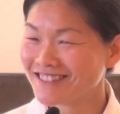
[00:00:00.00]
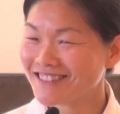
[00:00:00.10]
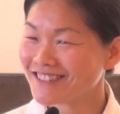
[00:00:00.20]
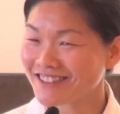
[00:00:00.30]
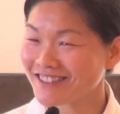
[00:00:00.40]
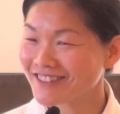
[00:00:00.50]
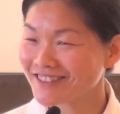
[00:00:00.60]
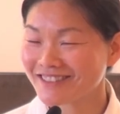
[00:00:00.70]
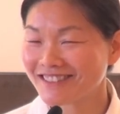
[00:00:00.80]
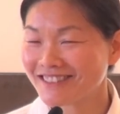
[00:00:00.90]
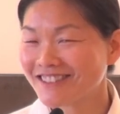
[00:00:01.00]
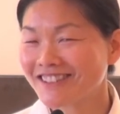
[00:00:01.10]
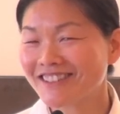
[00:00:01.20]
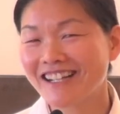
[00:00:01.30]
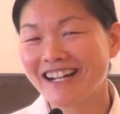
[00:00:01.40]
So
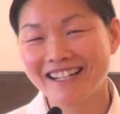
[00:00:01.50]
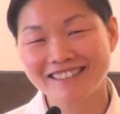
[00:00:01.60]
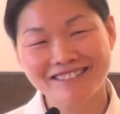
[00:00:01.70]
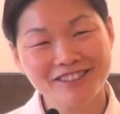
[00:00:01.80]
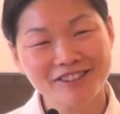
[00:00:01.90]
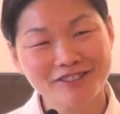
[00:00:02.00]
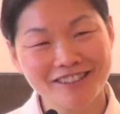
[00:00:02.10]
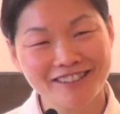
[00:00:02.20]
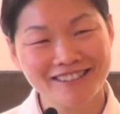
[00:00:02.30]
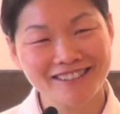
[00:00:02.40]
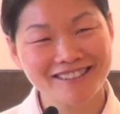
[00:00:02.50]
her eyes cured.